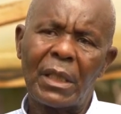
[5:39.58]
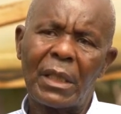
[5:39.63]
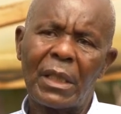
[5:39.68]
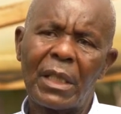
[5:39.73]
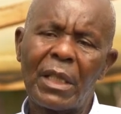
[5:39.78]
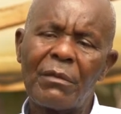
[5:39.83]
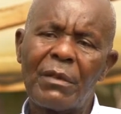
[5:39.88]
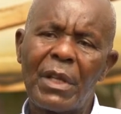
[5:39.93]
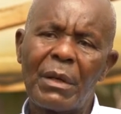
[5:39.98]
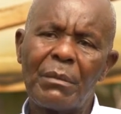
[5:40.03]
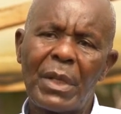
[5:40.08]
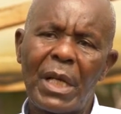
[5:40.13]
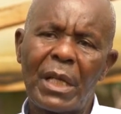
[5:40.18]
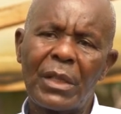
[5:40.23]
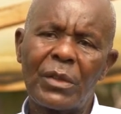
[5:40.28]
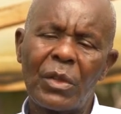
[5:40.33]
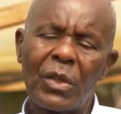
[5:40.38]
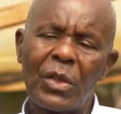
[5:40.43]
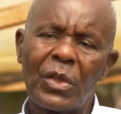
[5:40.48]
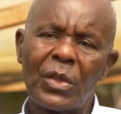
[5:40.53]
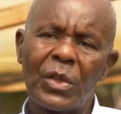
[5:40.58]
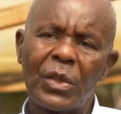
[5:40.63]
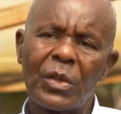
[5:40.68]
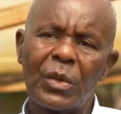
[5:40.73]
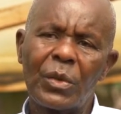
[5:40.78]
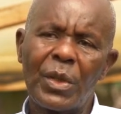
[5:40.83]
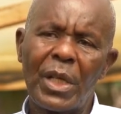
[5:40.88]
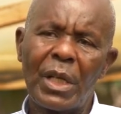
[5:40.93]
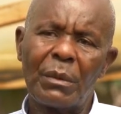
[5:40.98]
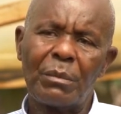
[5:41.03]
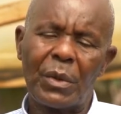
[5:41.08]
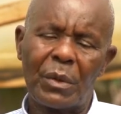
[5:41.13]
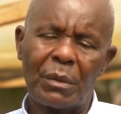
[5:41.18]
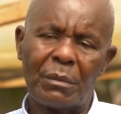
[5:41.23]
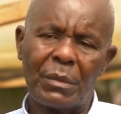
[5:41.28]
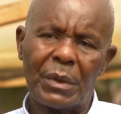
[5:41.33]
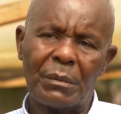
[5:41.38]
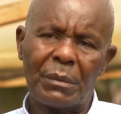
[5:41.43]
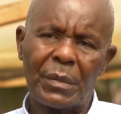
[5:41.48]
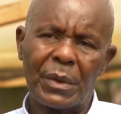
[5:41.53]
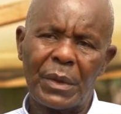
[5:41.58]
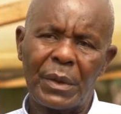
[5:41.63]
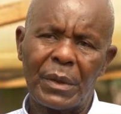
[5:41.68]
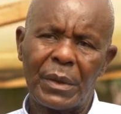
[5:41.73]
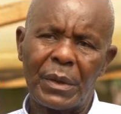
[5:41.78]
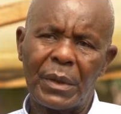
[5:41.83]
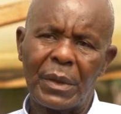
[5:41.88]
give them a solution to their problems.